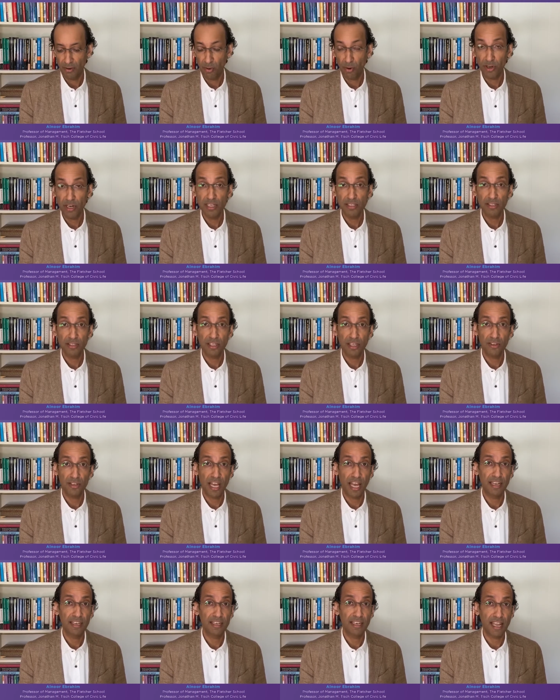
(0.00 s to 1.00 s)
According to the
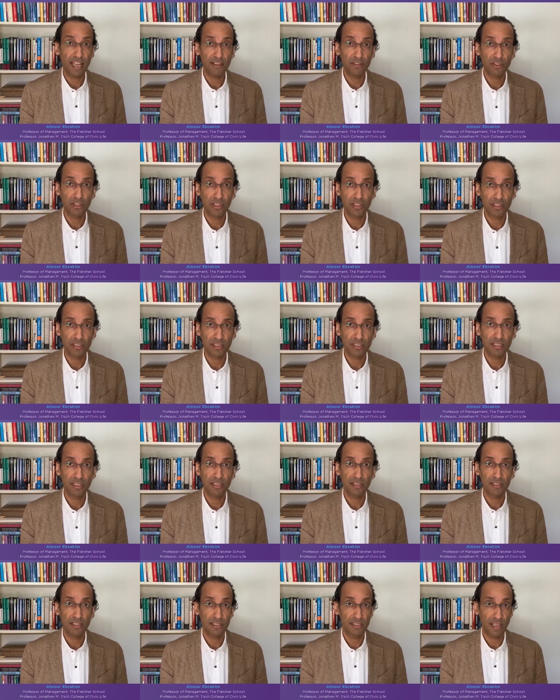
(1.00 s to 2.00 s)
United Nations
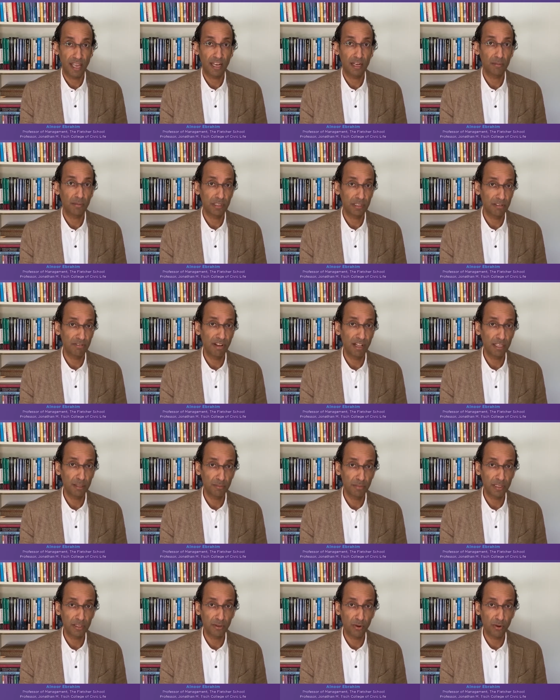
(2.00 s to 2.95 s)
Sustainable Development